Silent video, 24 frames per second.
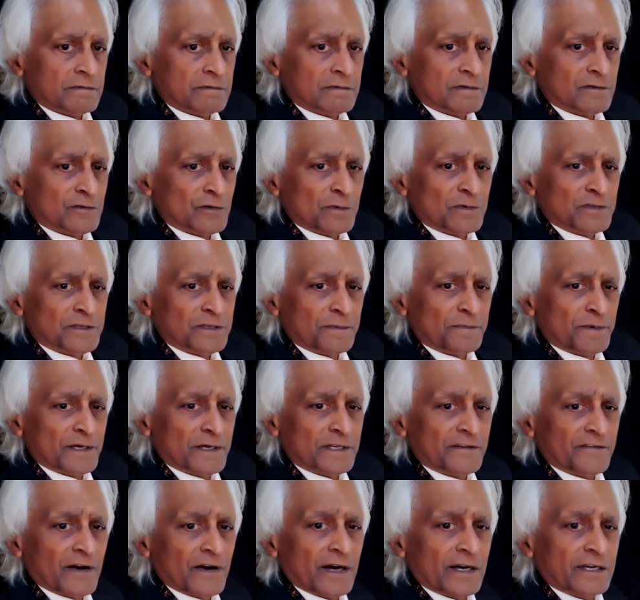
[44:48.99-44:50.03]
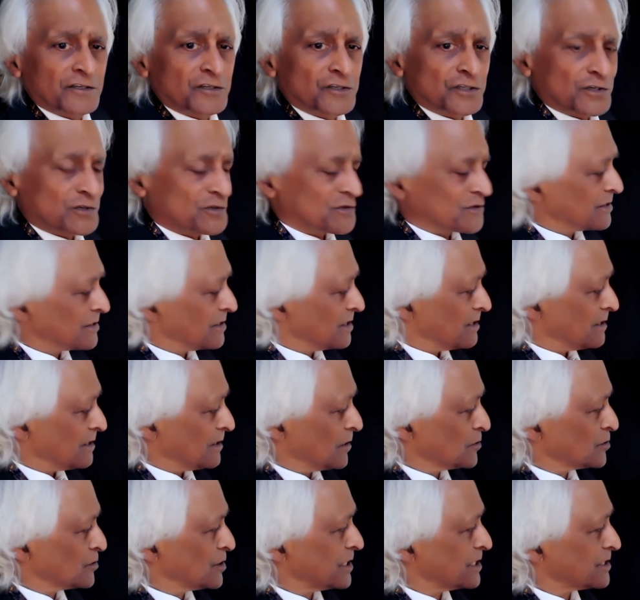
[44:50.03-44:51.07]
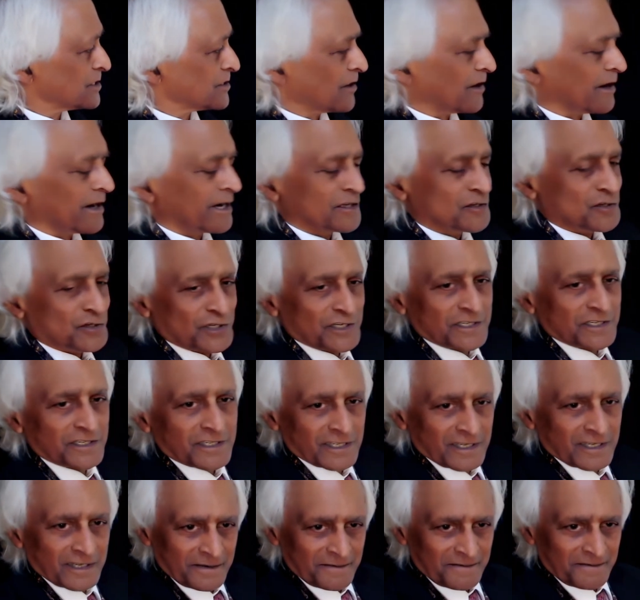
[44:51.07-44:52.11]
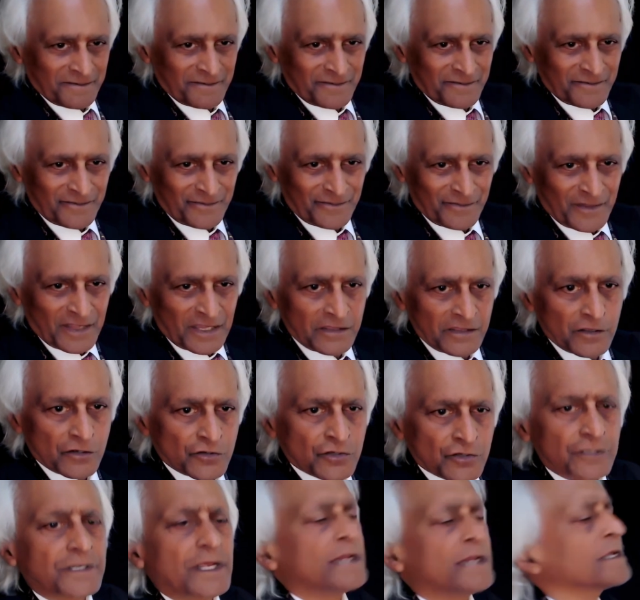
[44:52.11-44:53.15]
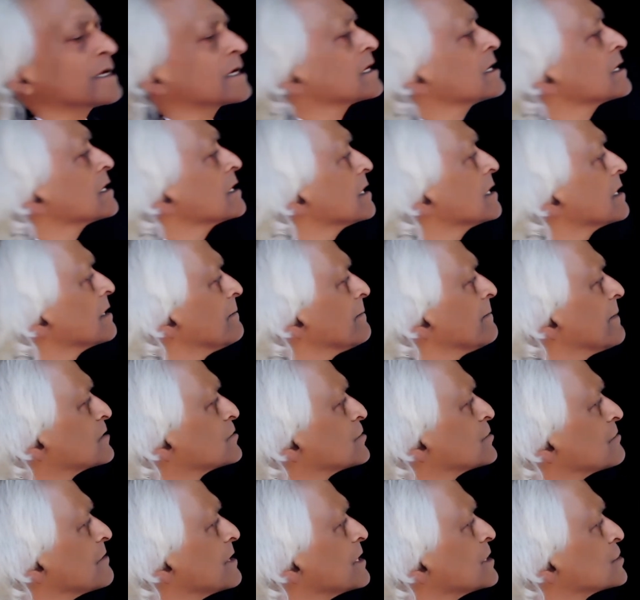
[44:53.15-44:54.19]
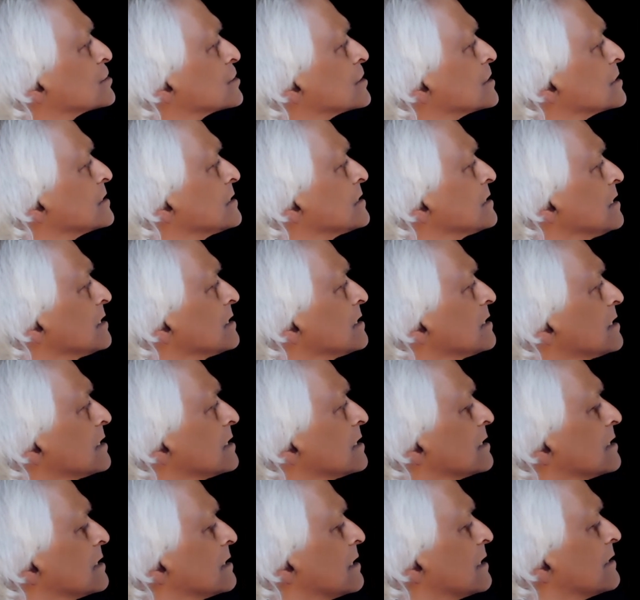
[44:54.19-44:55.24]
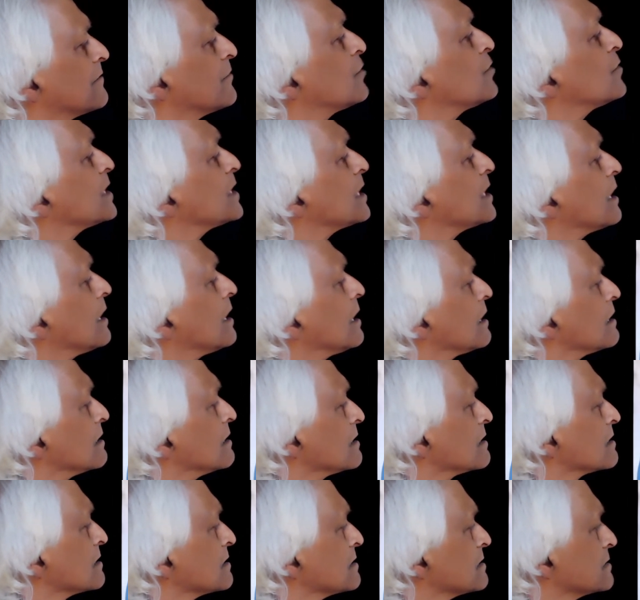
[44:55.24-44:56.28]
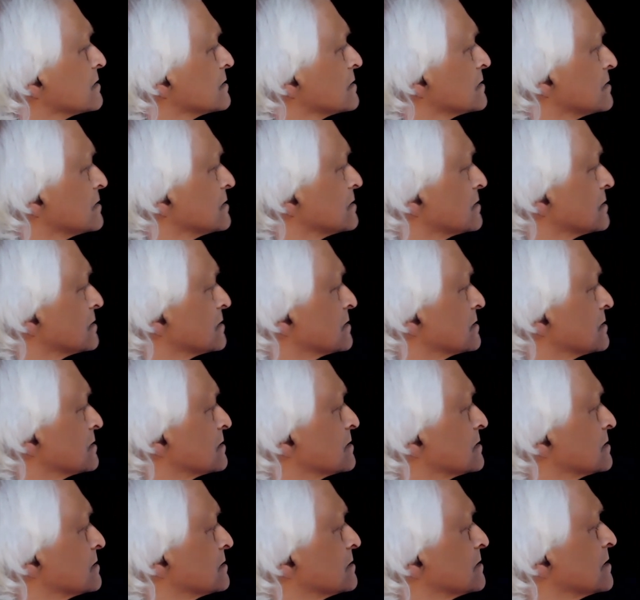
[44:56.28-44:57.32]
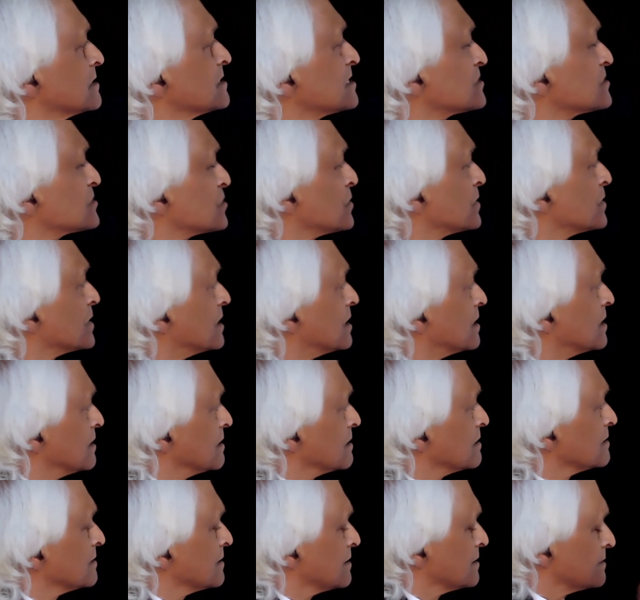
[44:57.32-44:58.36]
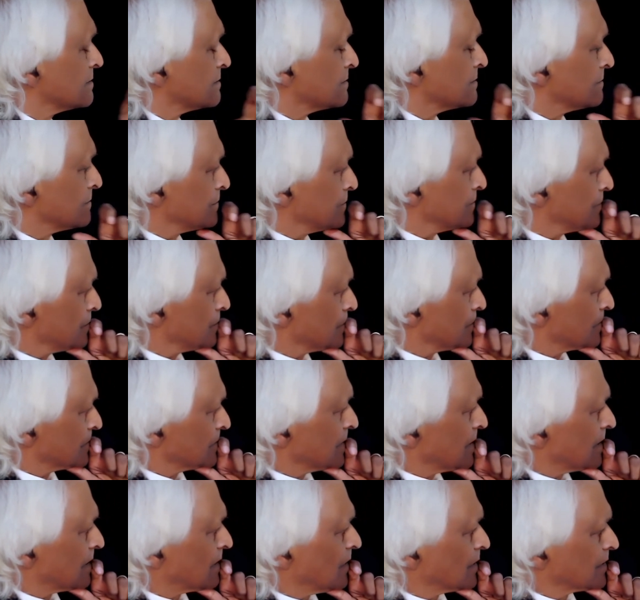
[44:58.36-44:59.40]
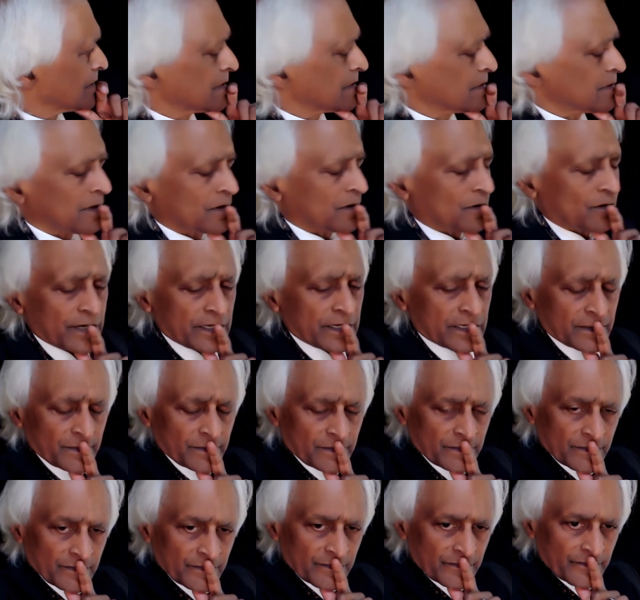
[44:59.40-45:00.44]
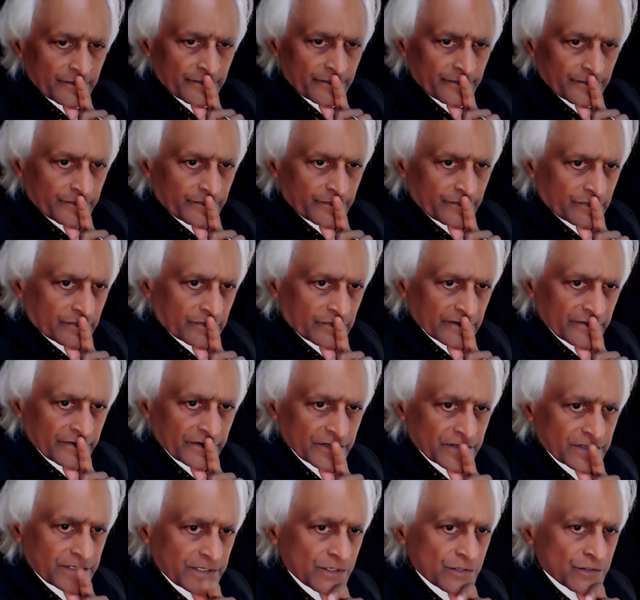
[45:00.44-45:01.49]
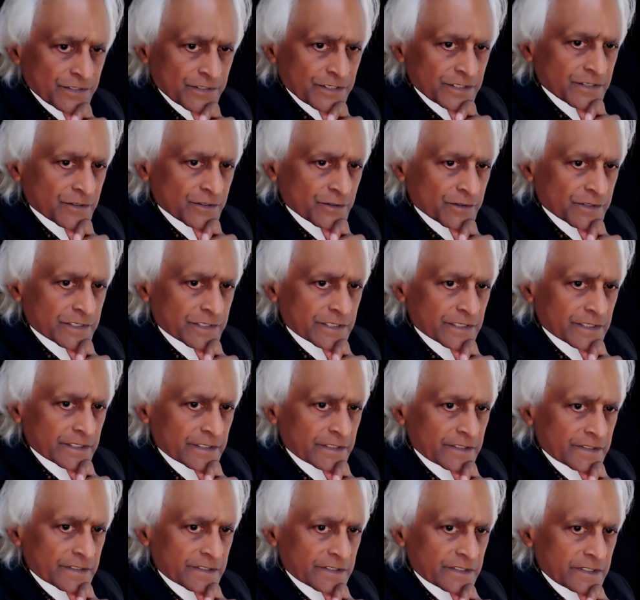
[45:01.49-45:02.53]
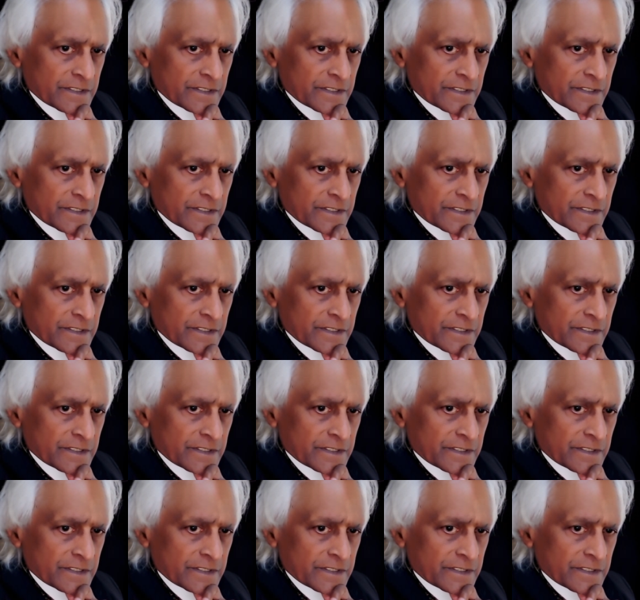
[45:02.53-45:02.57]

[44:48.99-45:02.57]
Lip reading: It's almost a pun of hygienes. Low genes are hygienes. And the genetic maturation of who we are. This is who we are, according to our great first teachers in source science,